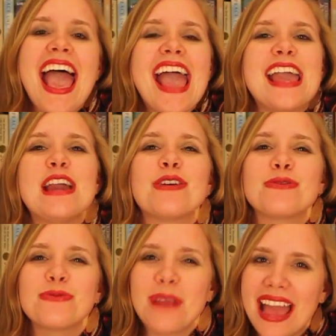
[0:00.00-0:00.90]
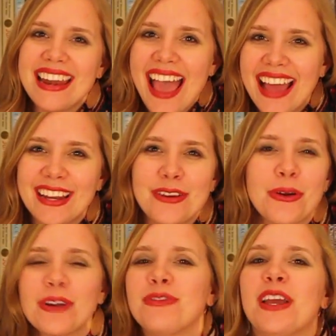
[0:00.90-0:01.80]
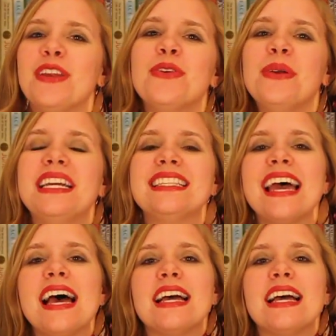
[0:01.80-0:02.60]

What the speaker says: a red-headed orphan who is